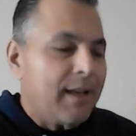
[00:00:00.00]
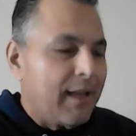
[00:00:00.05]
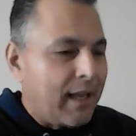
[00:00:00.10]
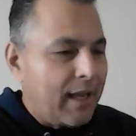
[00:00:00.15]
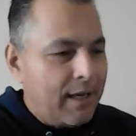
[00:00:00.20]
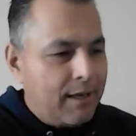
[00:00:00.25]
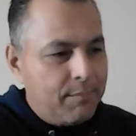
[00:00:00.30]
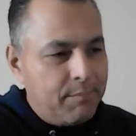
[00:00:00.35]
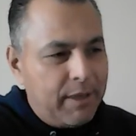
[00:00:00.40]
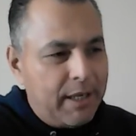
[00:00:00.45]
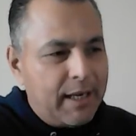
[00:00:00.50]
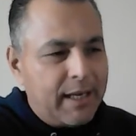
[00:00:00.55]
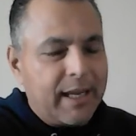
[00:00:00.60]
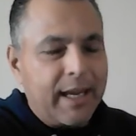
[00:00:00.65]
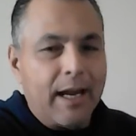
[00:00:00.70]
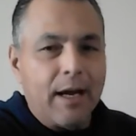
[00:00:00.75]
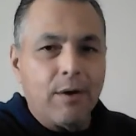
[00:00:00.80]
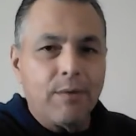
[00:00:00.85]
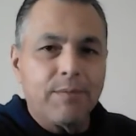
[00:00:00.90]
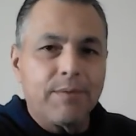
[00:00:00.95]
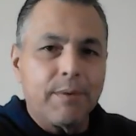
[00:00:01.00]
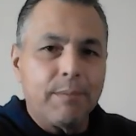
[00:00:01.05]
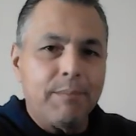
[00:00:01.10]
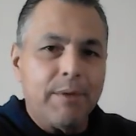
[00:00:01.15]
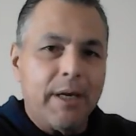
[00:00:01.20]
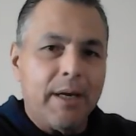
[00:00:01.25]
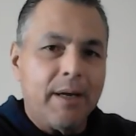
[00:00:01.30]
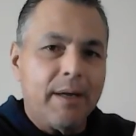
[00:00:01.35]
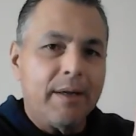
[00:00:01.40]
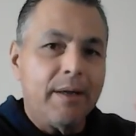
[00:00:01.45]
Can it be a count from
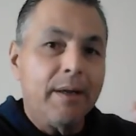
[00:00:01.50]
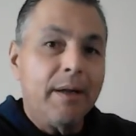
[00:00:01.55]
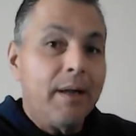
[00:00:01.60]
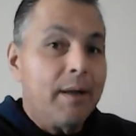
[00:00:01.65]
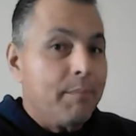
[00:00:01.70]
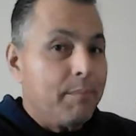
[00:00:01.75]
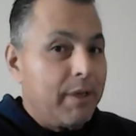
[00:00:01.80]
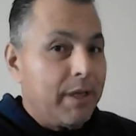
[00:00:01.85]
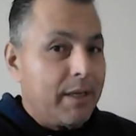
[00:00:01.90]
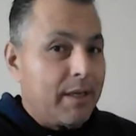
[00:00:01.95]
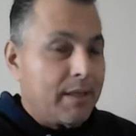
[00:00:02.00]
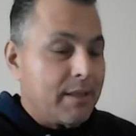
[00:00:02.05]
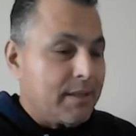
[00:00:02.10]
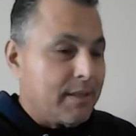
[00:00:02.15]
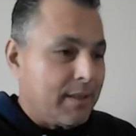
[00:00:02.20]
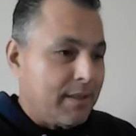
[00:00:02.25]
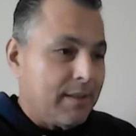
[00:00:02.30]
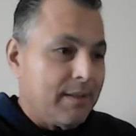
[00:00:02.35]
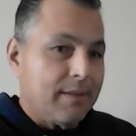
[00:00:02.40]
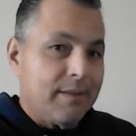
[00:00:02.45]
there? Because